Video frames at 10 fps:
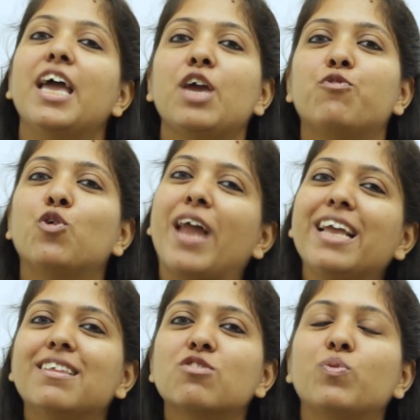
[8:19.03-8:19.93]
If you
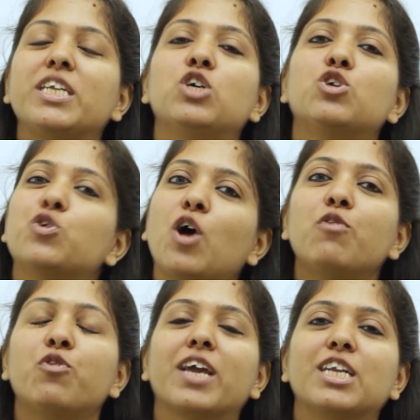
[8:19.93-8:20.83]
like this video, do
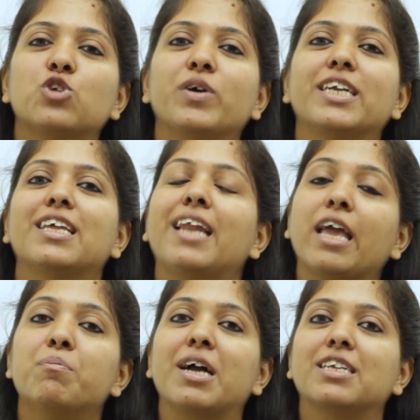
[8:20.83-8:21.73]
not forget to hit the
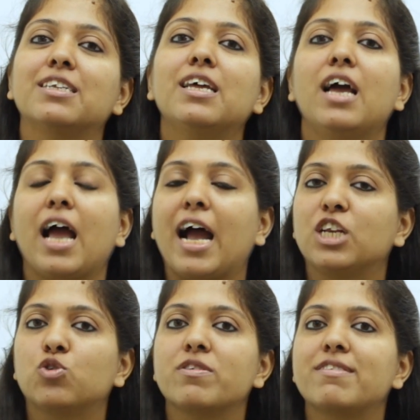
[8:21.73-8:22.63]
like button,
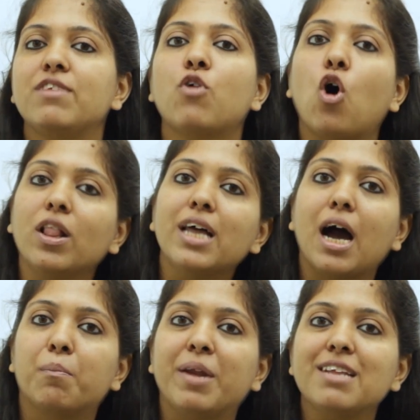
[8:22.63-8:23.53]
and to receive all the
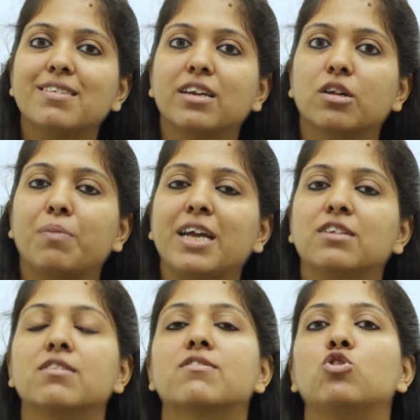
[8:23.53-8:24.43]
updates and
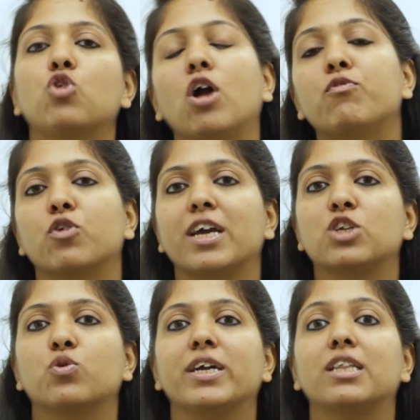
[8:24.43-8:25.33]
reminders, do not
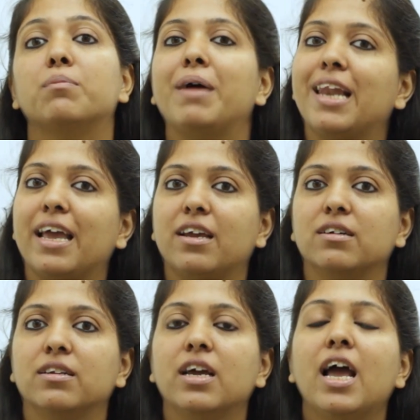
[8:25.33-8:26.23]
forget to hit the bell
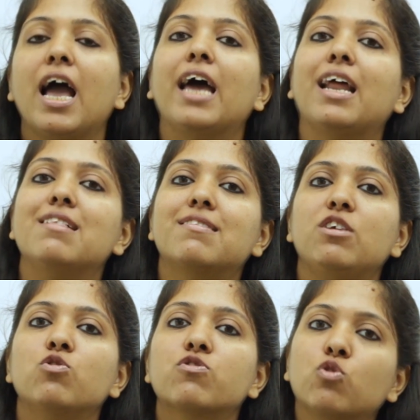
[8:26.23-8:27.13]
icon. And I'll
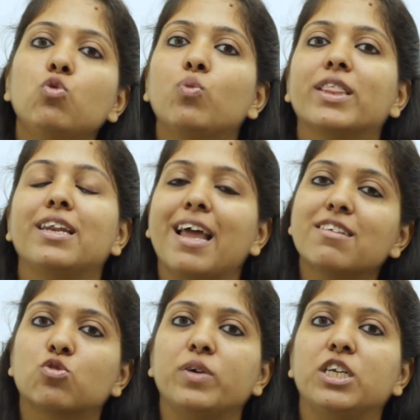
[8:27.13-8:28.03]
see you soon with the
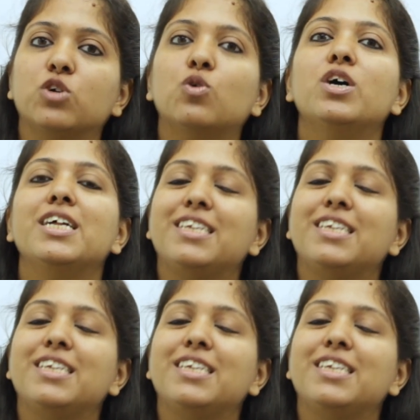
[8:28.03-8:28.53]
next video.